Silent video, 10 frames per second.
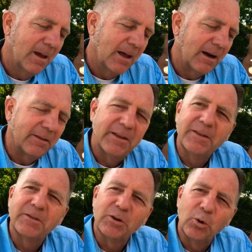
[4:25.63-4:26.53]
And I
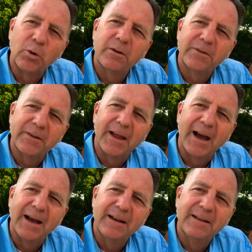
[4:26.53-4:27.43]
thank the Lord for
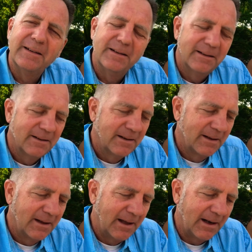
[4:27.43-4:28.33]
that.
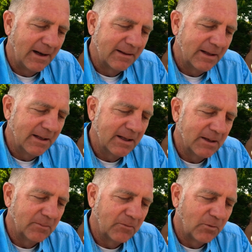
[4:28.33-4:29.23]
And I thank
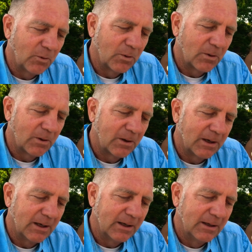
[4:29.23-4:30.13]
Him for
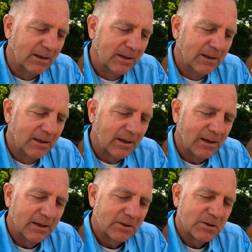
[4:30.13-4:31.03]
uh,
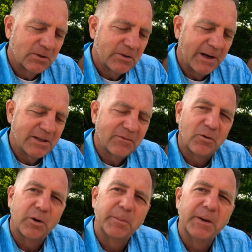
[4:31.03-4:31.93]
uh,
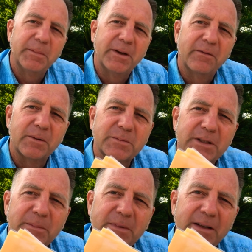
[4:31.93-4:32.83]
transforming me from
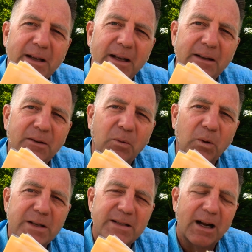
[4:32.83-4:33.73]
something that
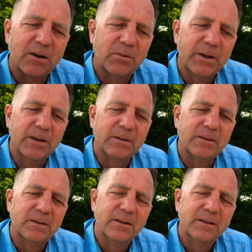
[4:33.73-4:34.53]
was not real